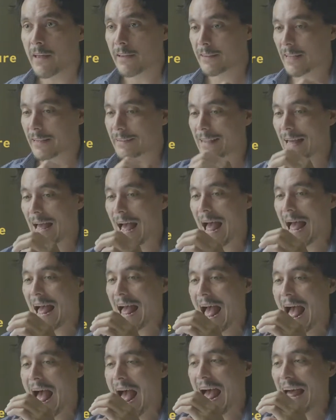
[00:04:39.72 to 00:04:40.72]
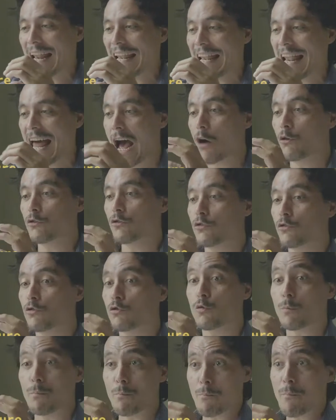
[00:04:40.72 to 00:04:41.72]
that allows us
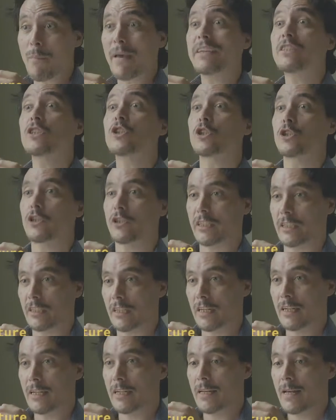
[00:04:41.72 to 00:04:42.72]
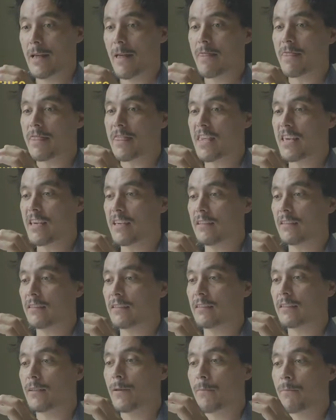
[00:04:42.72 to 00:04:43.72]
to measure
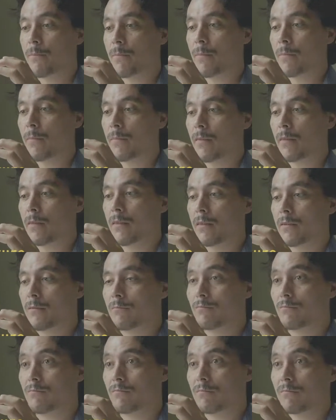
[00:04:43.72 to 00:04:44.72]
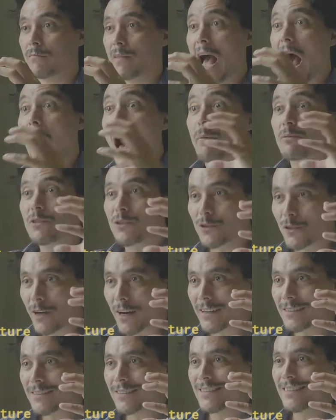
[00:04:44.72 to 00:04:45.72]
these
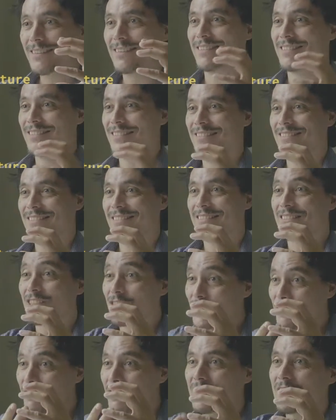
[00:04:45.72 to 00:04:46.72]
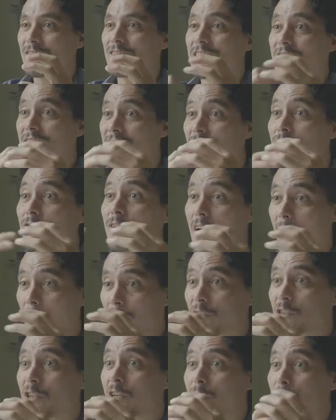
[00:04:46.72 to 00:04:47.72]
abstract derivatives, these
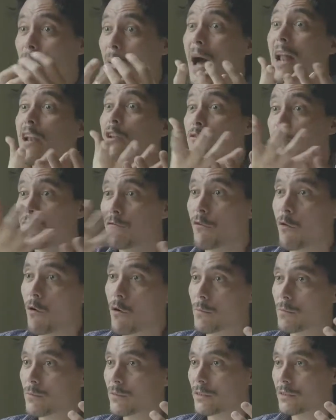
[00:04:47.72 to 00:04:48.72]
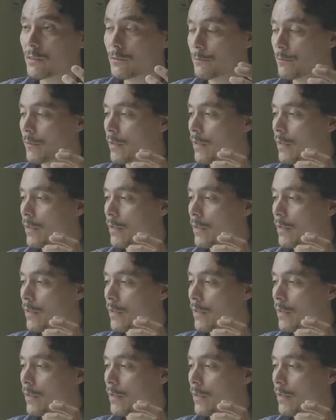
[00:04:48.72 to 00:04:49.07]
abstract value forms,